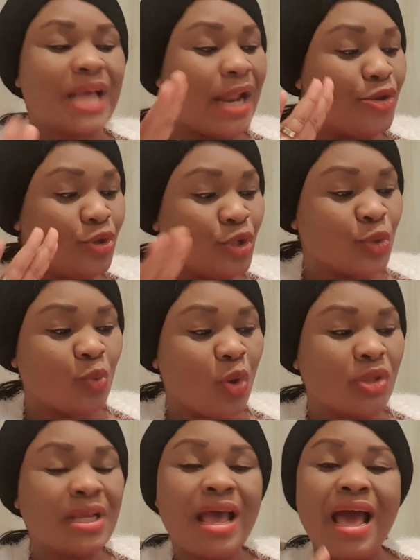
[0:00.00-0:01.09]
and use
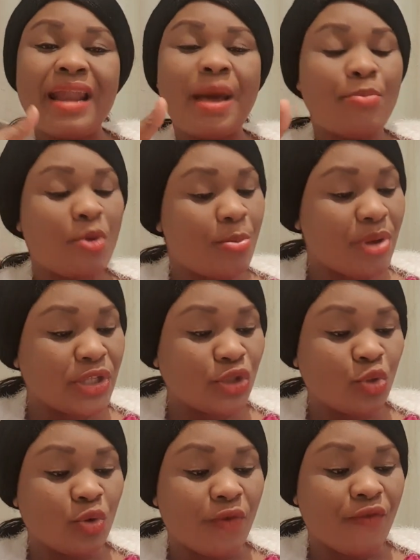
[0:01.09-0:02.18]
an appropriate
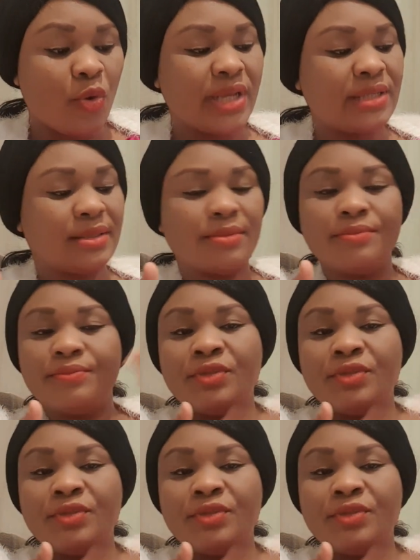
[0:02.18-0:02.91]
tone of voice.